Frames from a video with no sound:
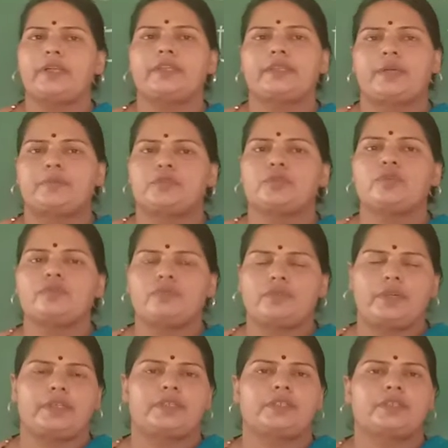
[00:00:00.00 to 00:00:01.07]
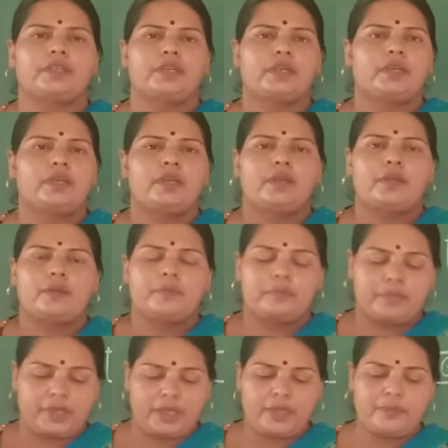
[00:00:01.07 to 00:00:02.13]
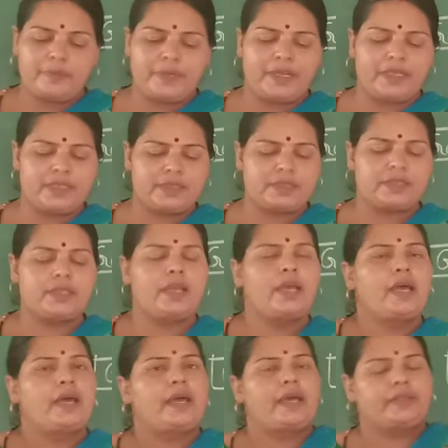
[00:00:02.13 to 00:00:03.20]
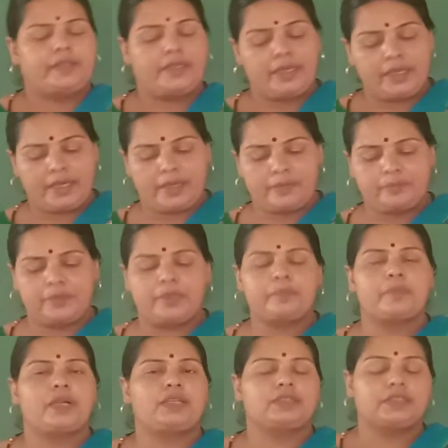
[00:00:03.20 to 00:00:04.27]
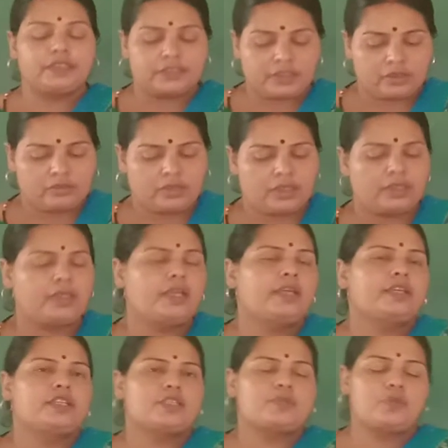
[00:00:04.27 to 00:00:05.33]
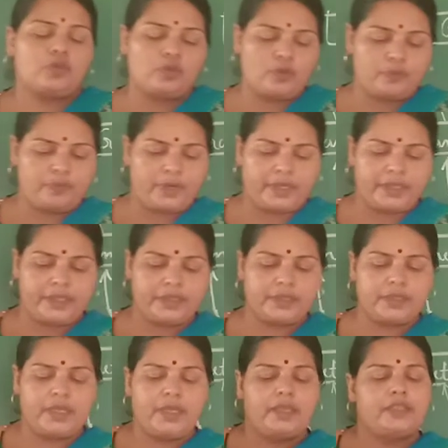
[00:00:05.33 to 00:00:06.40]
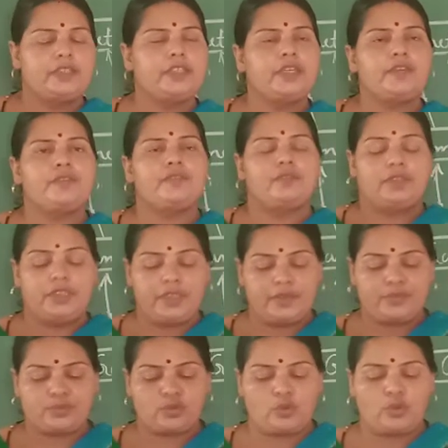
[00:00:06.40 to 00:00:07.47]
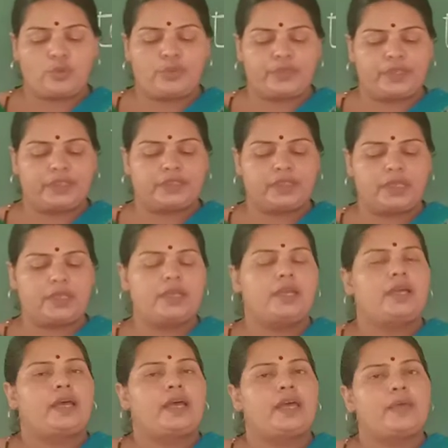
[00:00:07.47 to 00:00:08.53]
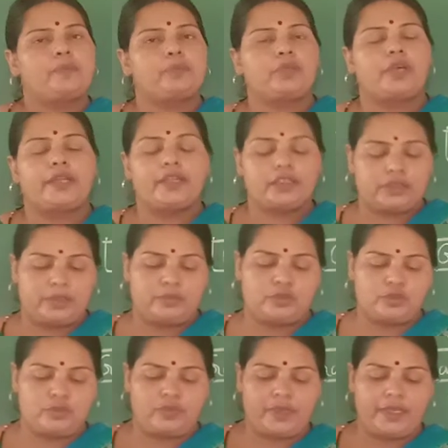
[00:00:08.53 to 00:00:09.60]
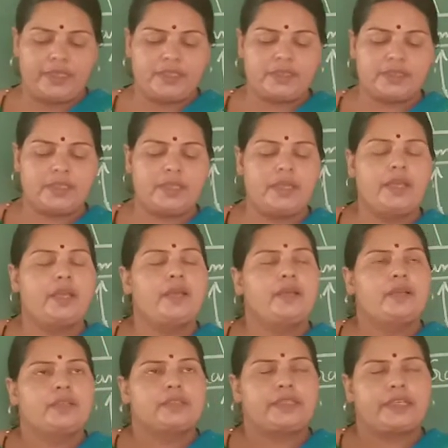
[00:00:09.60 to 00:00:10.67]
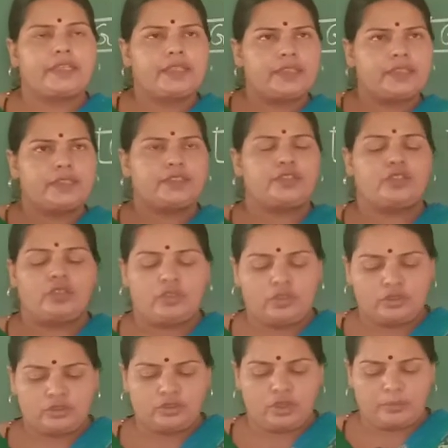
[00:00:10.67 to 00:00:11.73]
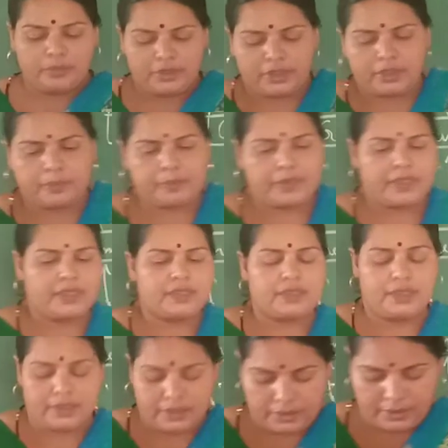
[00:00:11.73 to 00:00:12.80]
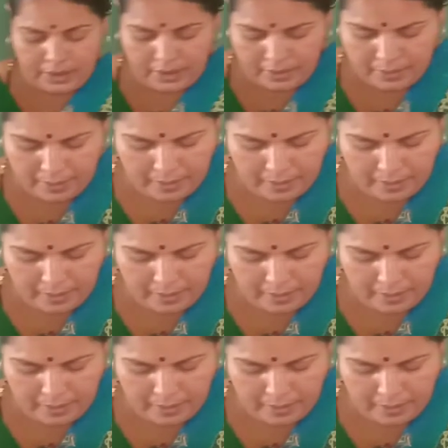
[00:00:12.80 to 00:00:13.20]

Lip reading: gametophyte. Bryophytes, they have the multicellular sporophyte, lives over the haploid gametophytes. Second is the dominant phase is the